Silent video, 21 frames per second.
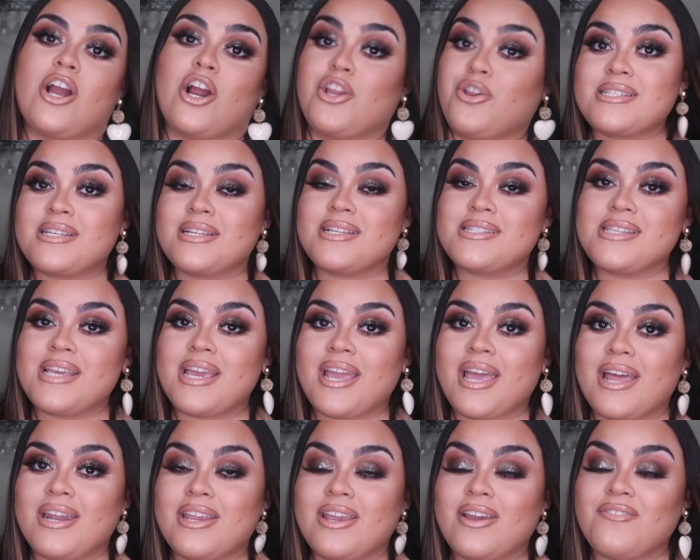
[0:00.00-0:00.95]
Are you guys gonna
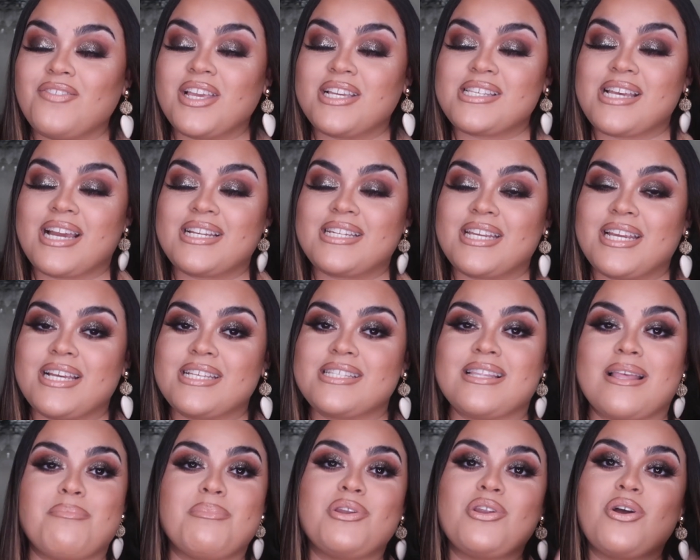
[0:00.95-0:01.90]
take any of these ideas?
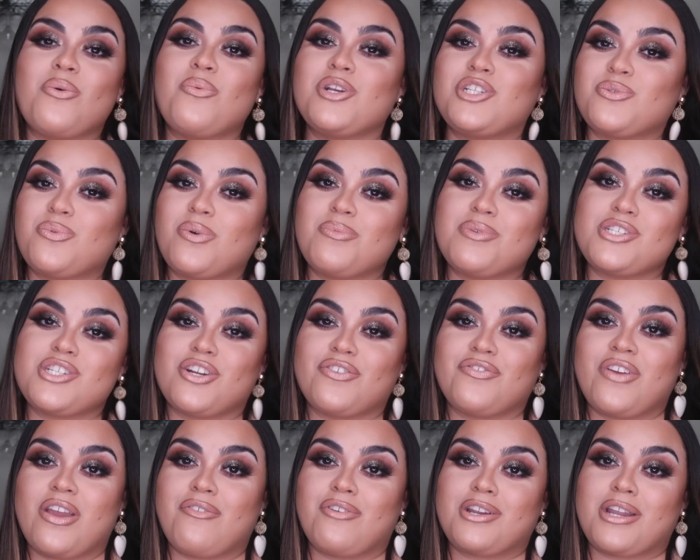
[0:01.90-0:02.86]
Let me know which one was your
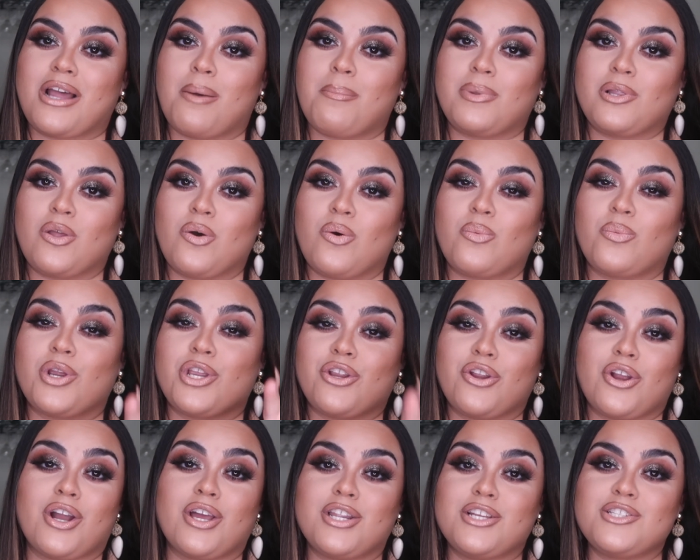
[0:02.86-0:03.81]
favorite down below and what
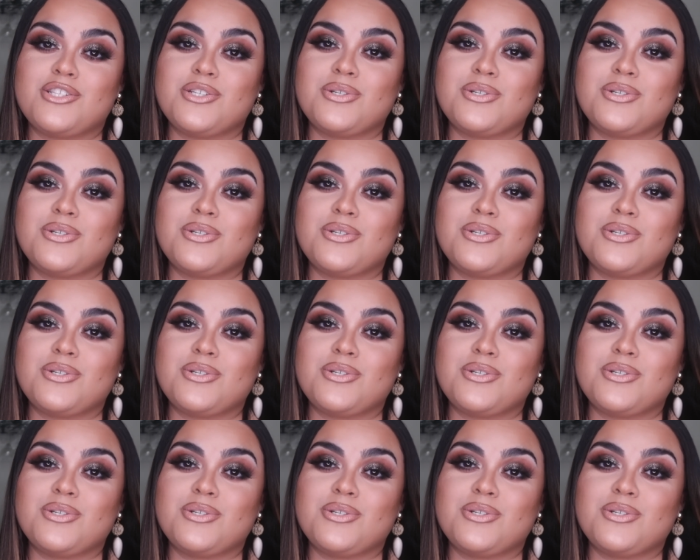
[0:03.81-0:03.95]
you're gonna